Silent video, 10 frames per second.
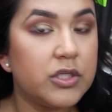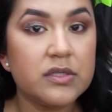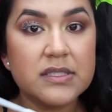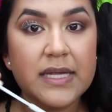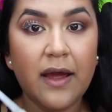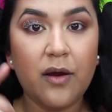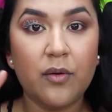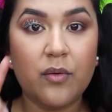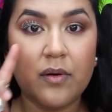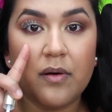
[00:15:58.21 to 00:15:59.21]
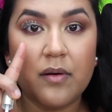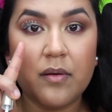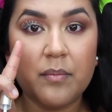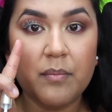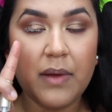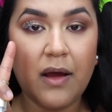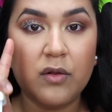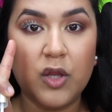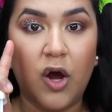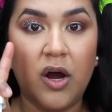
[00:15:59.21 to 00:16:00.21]
I'll see how
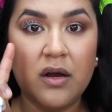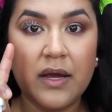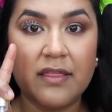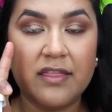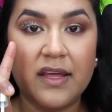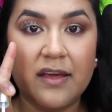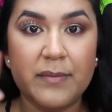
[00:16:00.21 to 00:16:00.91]
long and thick